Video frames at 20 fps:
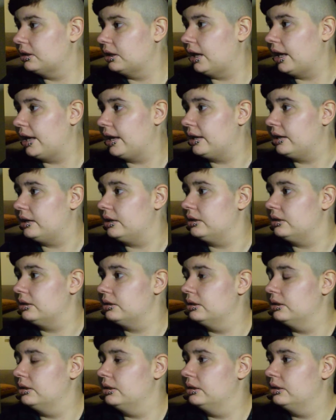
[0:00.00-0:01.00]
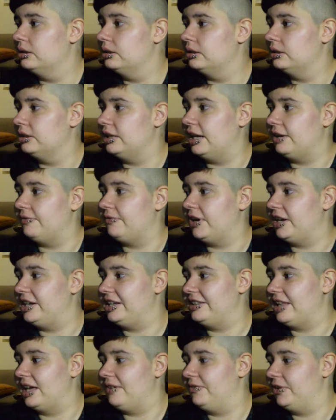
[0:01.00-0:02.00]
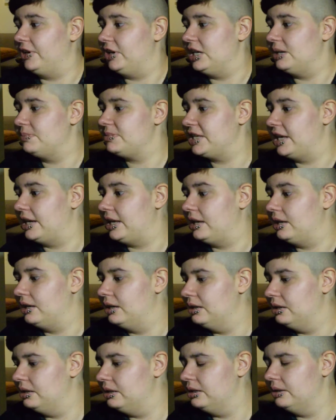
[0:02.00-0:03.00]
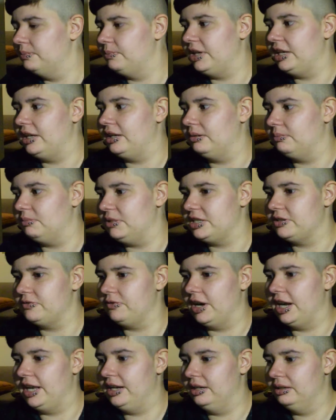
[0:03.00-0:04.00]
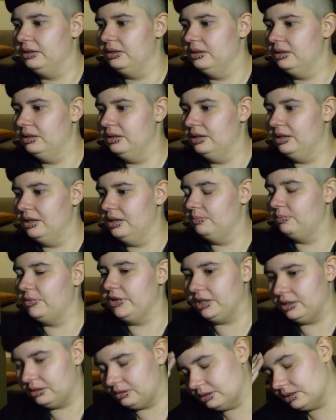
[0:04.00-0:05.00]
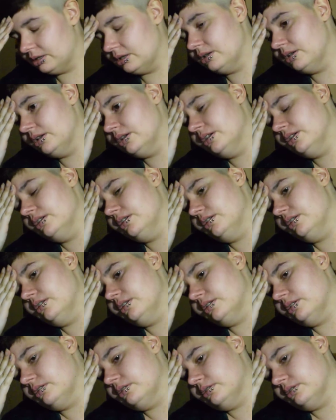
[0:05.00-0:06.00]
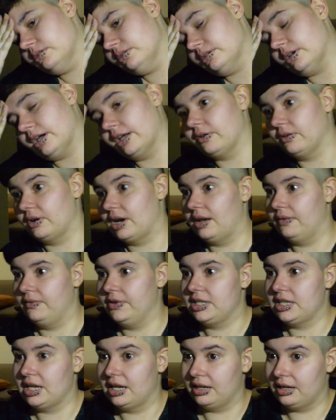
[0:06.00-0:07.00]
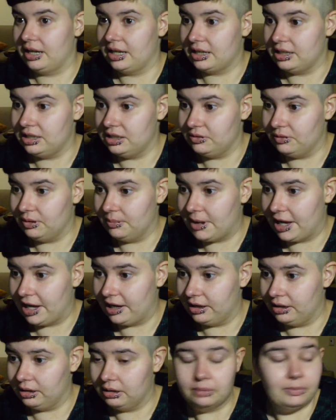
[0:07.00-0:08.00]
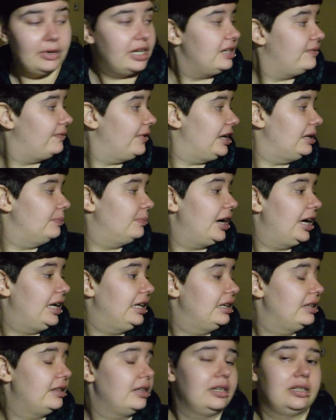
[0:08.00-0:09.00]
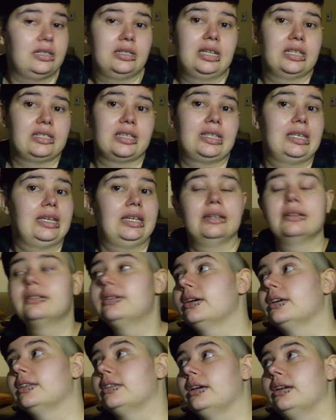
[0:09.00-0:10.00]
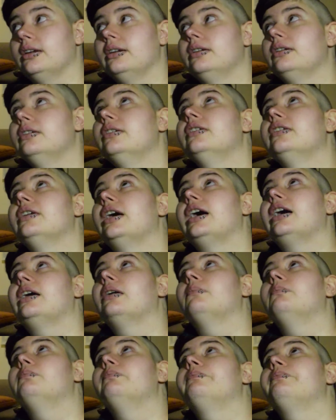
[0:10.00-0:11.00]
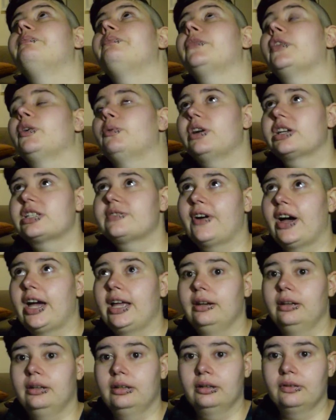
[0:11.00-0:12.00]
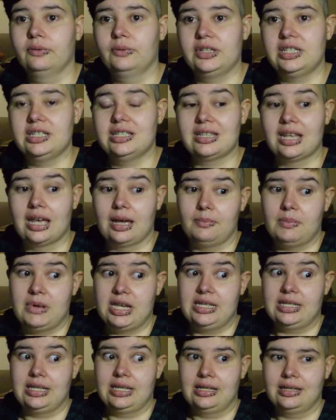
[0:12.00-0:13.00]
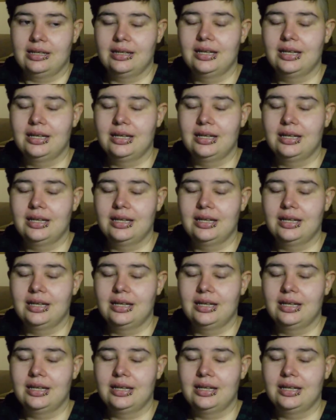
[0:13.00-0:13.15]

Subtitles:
And yeah, finding that very upsetting, being misread, but I don't have a ton I can do about it. But I did find a binder that does a thing that works fine, which is amazing.